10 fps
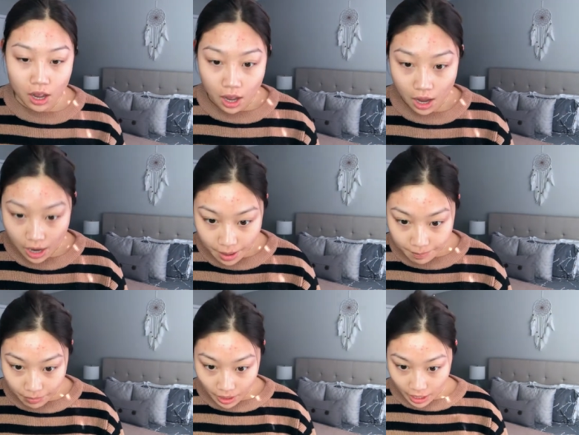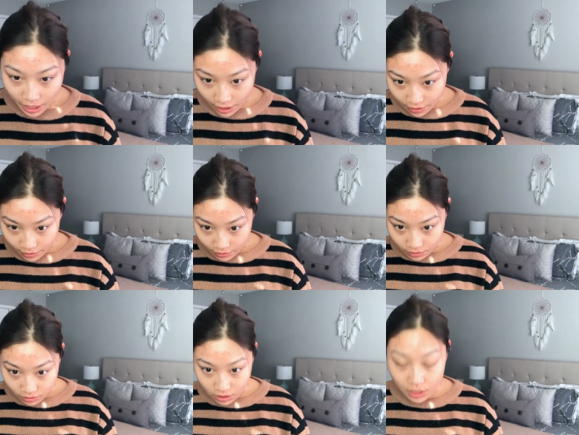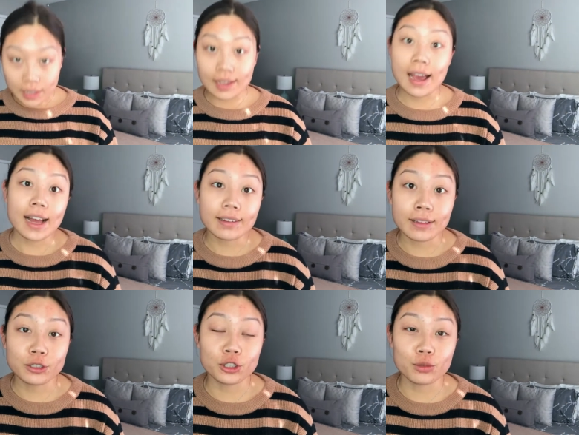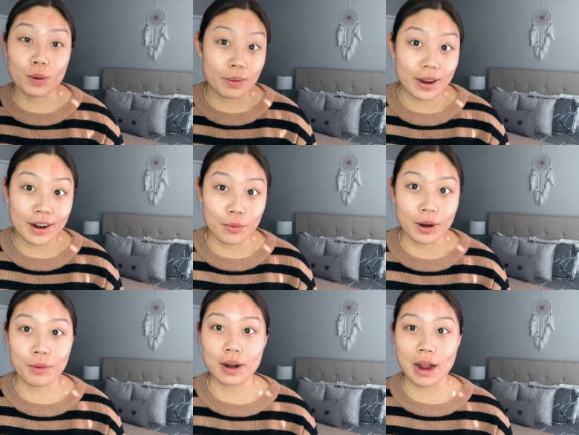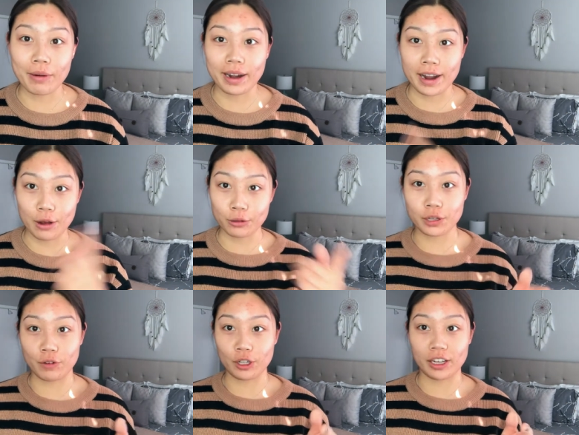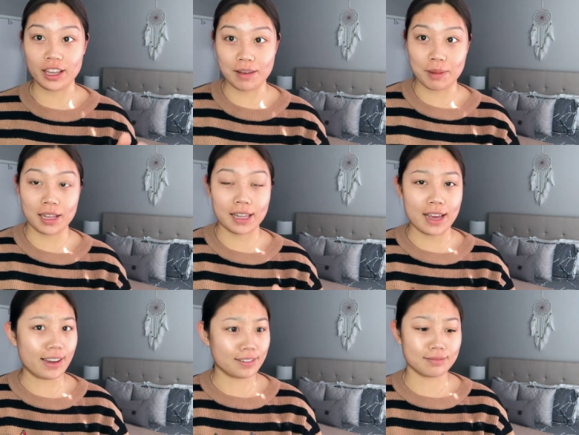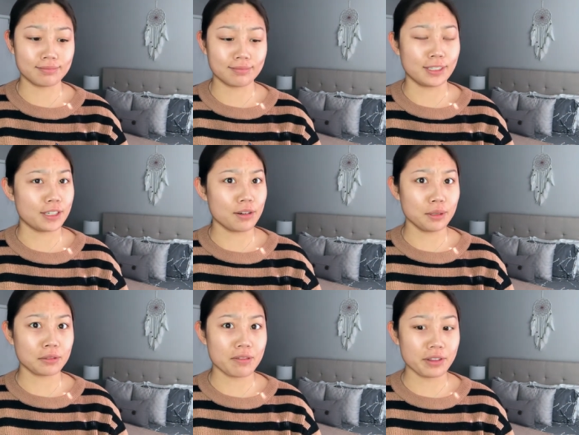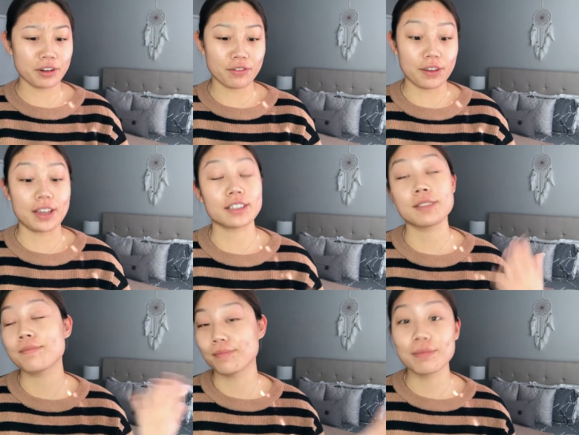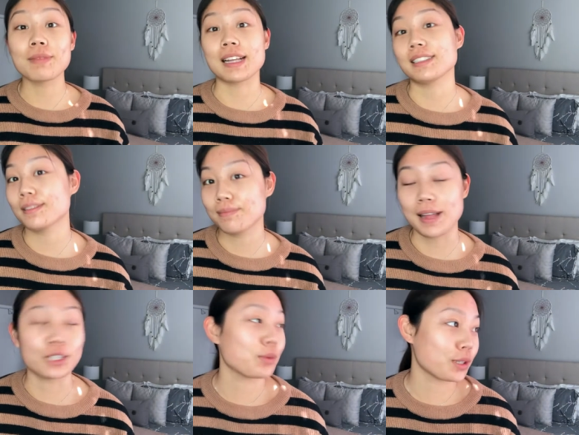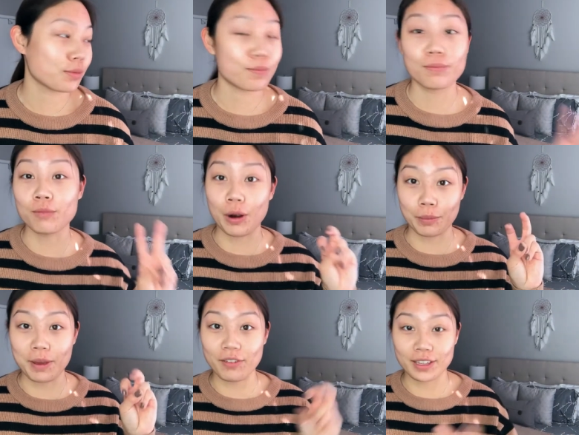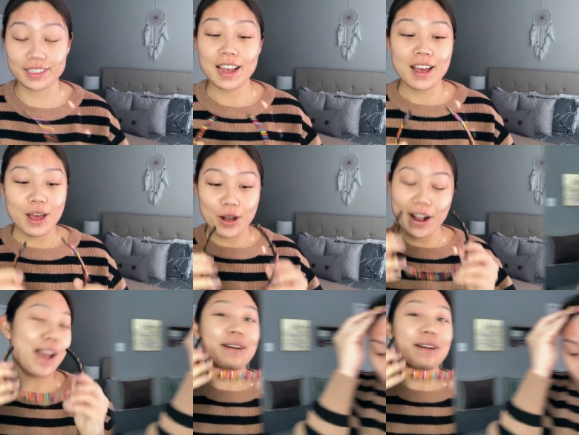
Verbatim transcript: um, and yeah that's just where we are, where we're at right now so if you're looking at me like Girl, what's wrong with your face? That's that's what's wrong with my face. Okay,